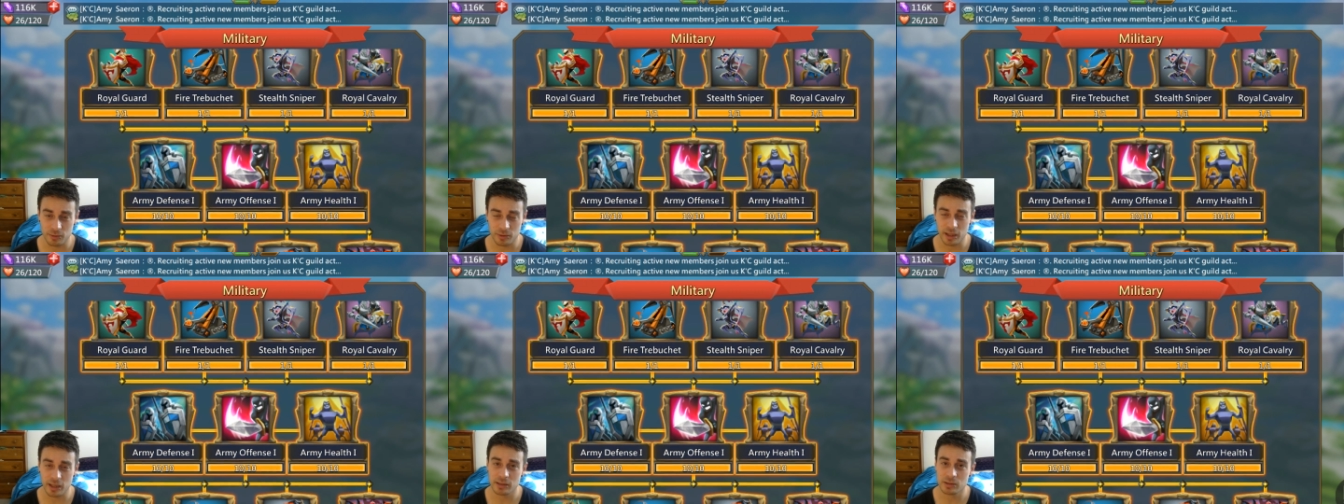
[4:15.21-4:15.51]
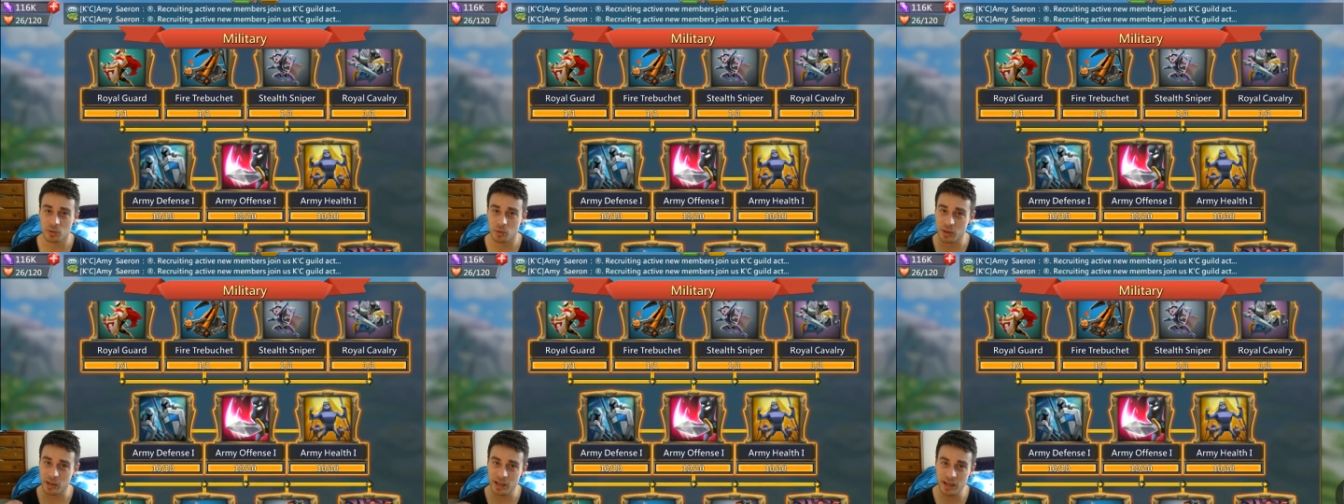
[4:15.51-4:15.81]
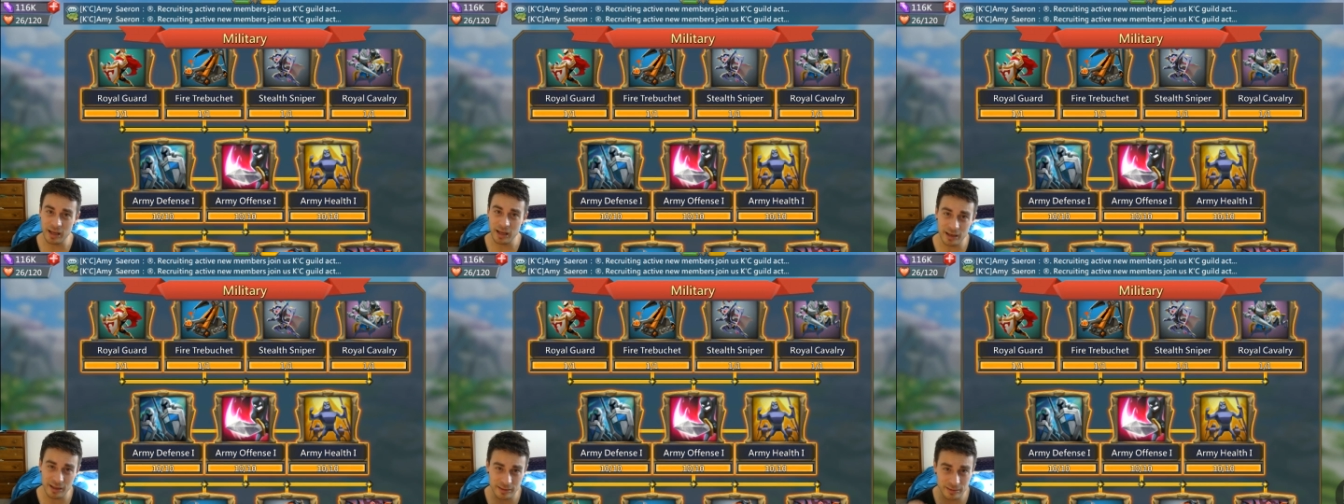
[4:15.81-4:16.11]
Okay, so it
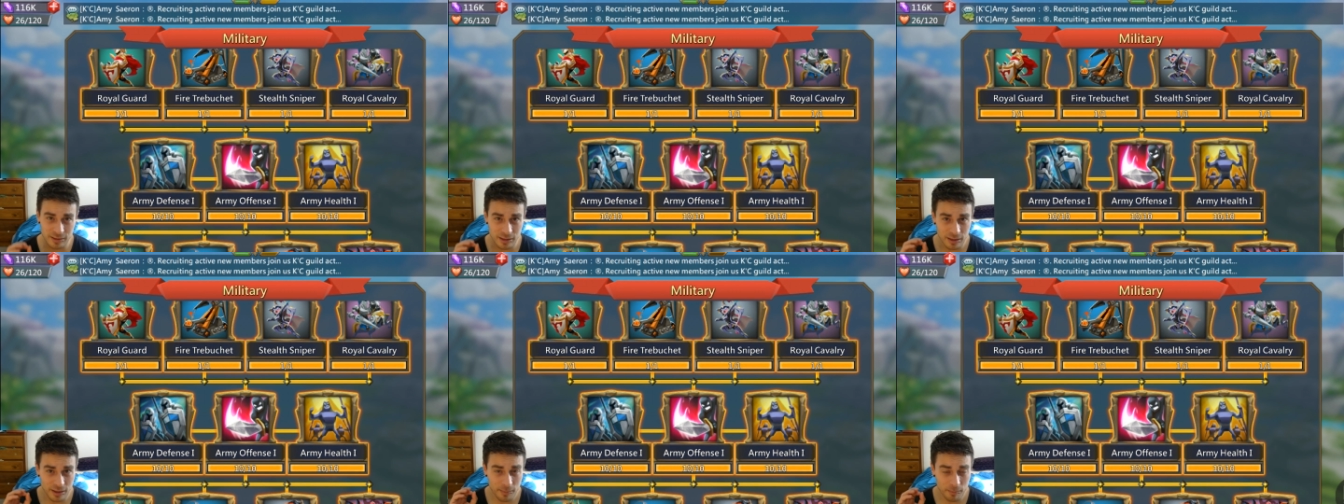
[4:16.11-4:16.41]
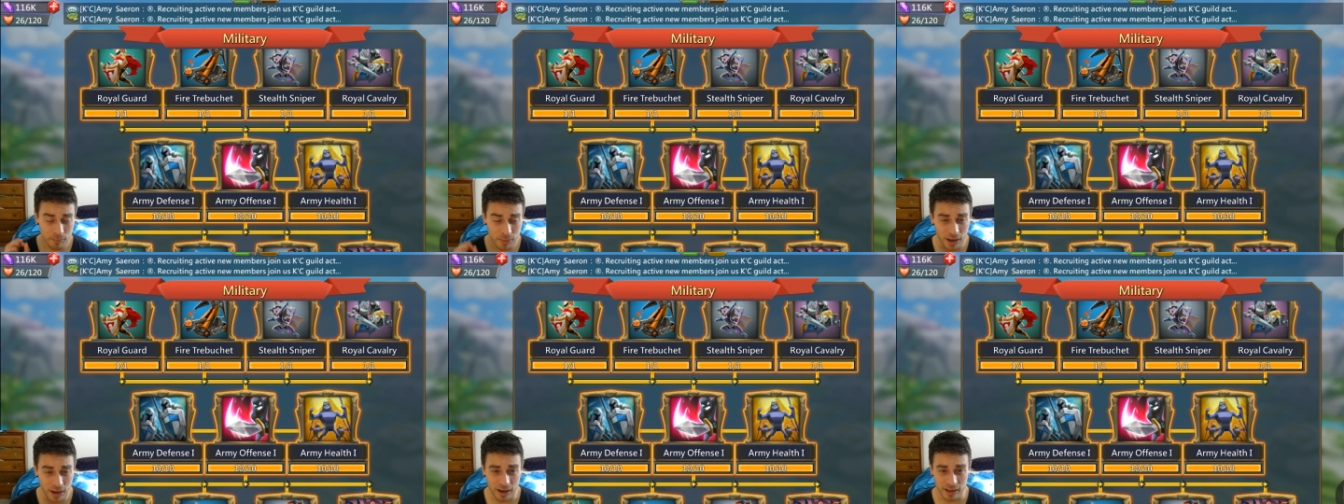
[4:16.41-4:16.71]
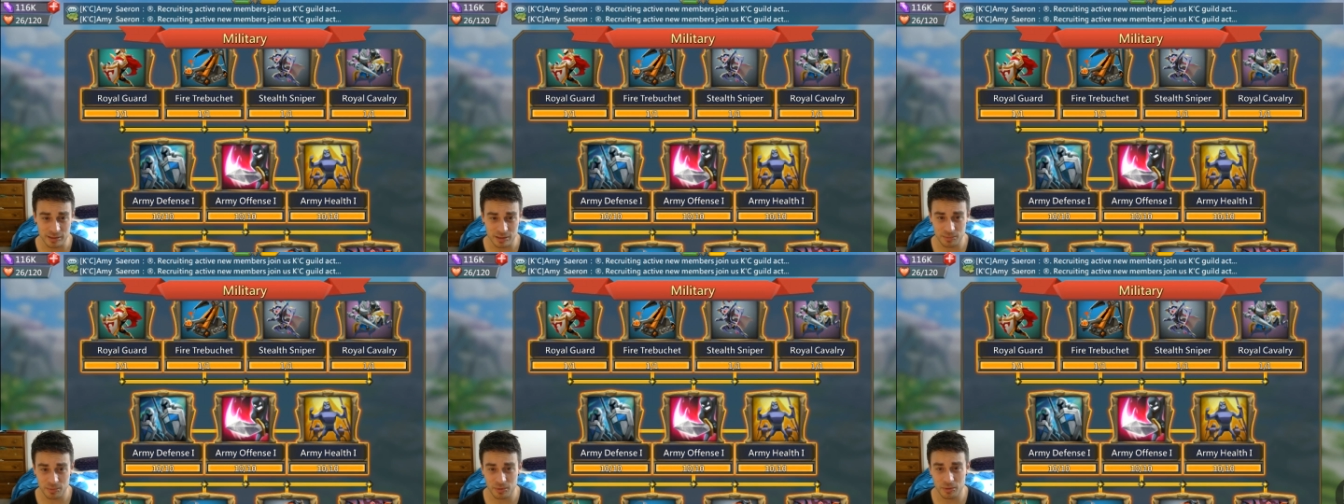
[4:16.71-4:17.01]
is
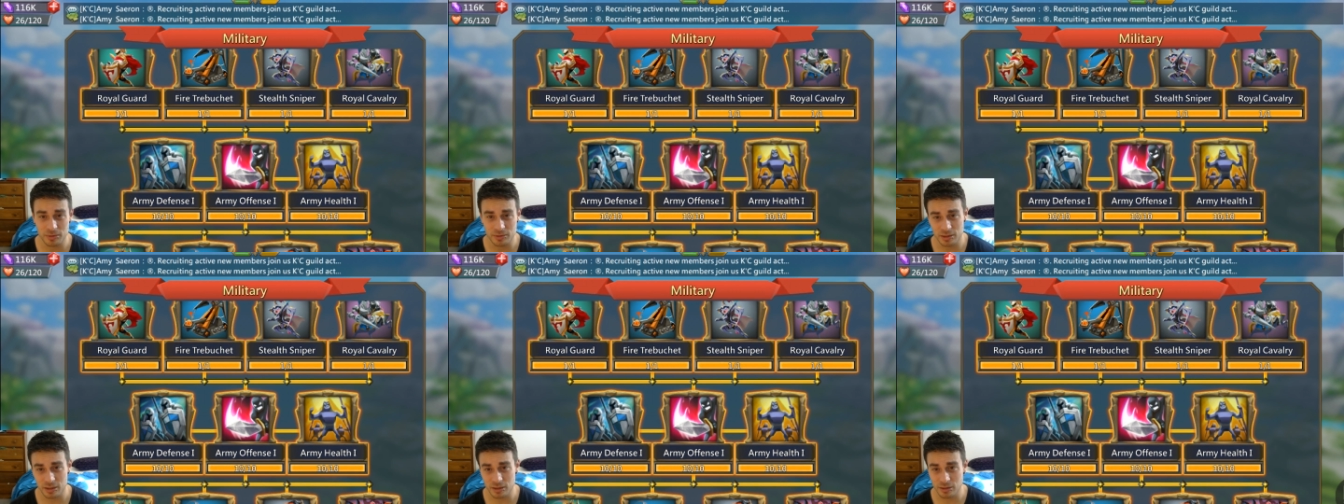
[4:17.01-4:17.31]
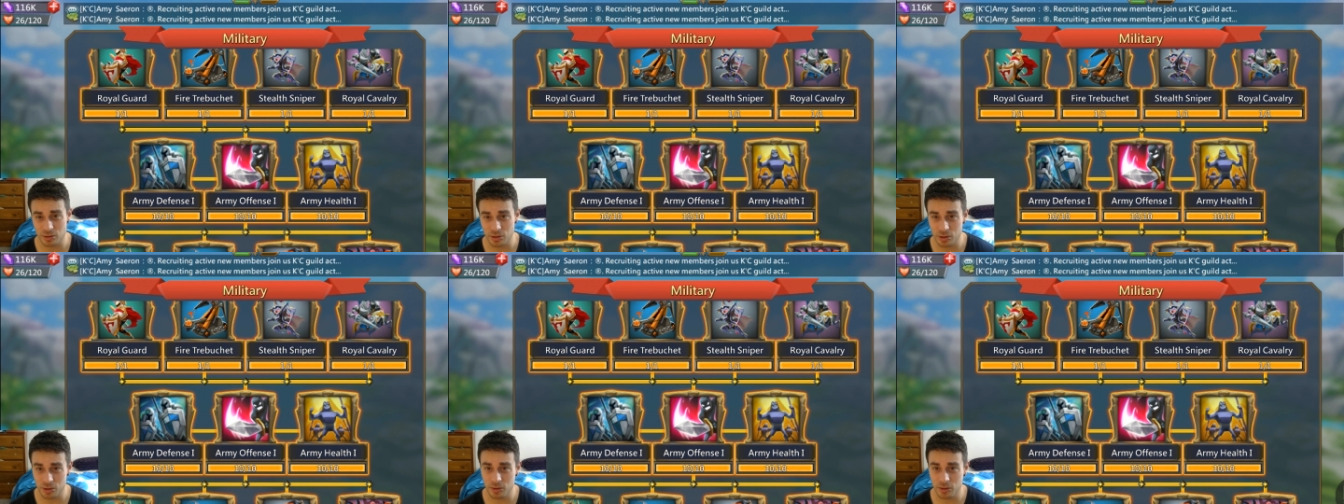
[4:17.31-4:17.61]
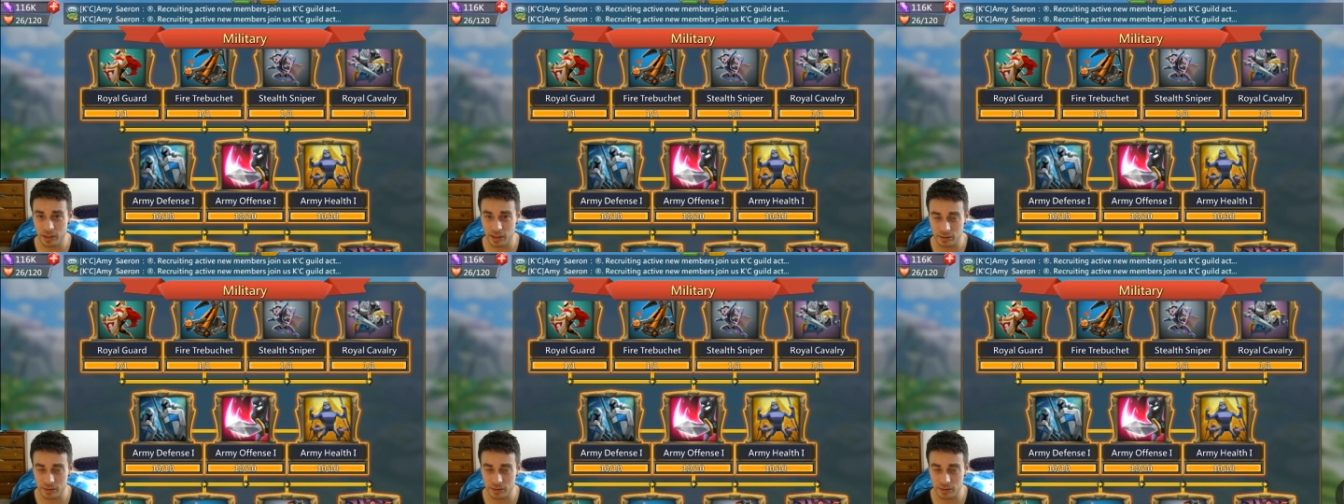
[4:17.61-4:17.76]
possible to do.